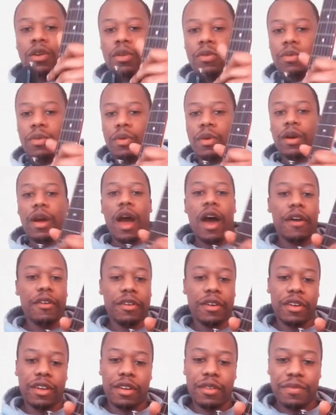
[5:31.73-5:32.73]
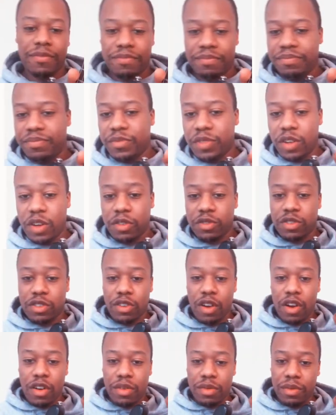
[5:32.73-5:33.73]
where how you're gonna you know
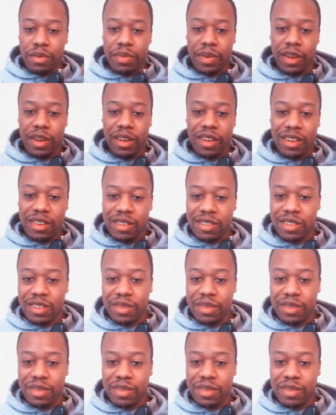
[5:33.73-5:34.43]
start begin to